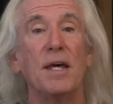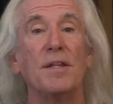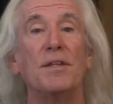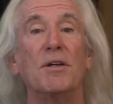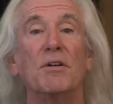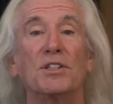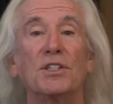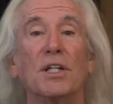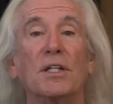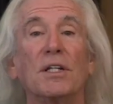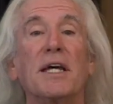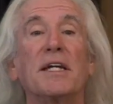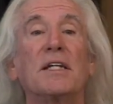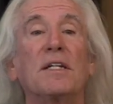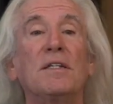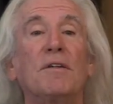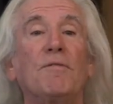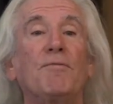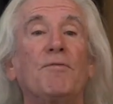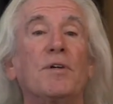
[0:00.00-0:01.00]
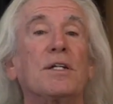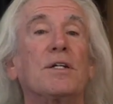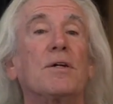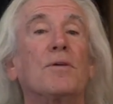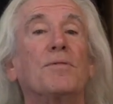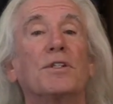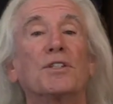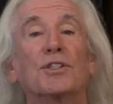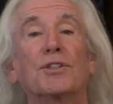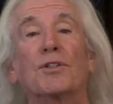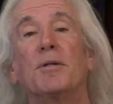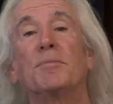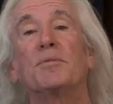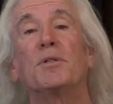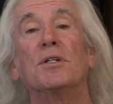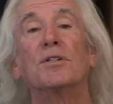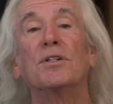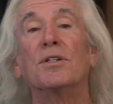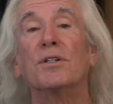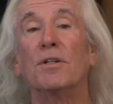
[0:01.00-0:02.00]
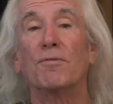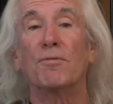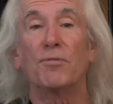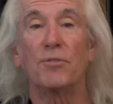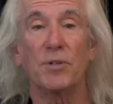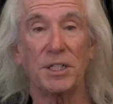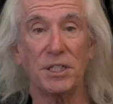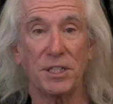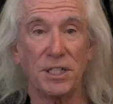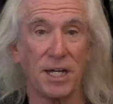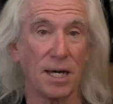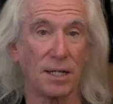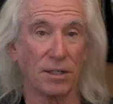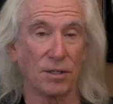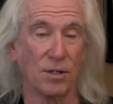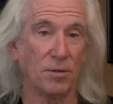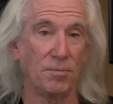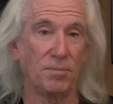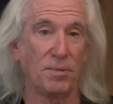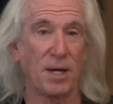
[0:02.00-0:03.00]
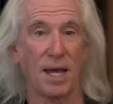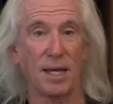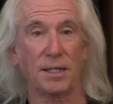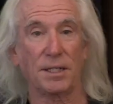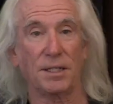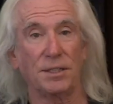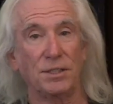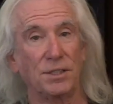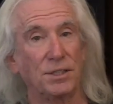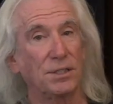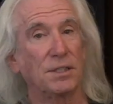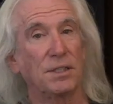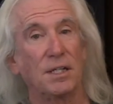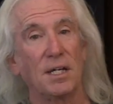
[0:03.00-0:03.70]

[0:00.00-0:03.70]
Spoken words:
There is a link in the video description to the free download package.